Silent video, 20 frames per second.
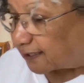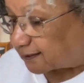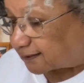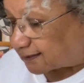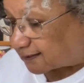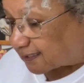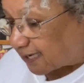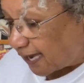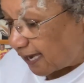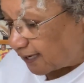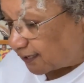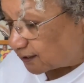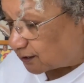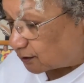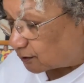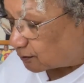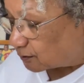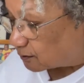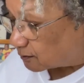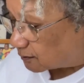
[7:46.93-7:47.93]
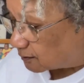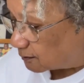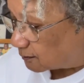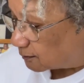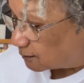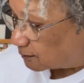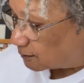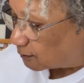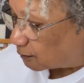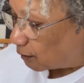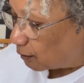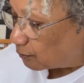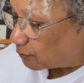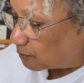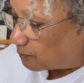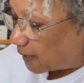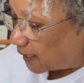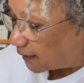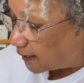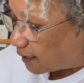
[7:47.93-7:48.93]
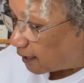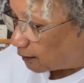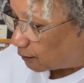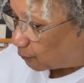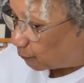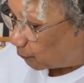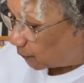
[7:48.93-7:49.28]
decided to go to my color